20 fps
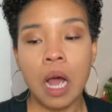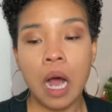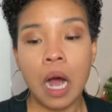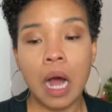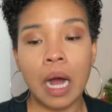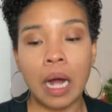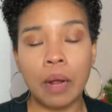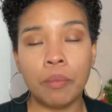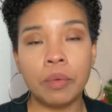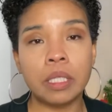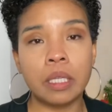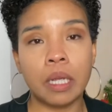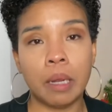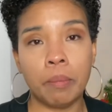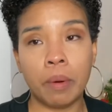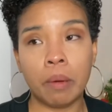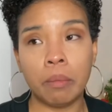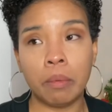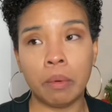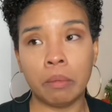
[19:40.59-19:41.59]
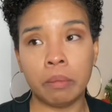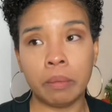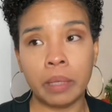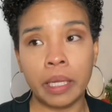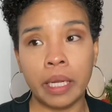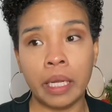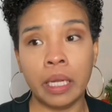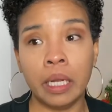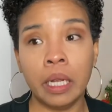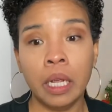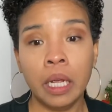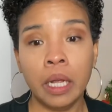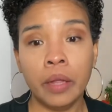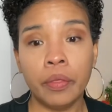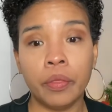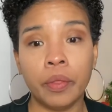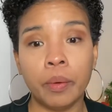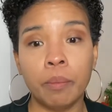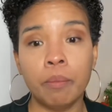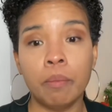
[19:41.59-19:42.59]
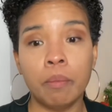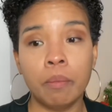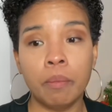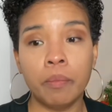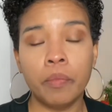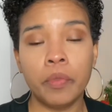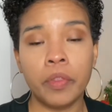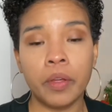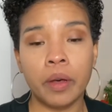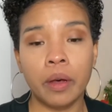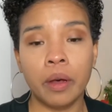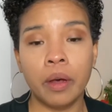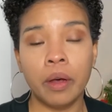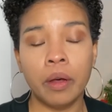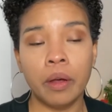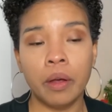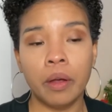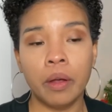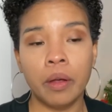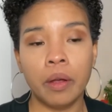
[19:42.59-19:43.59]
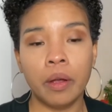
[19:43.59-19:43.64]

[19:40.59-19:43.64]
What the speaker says: I would say probably the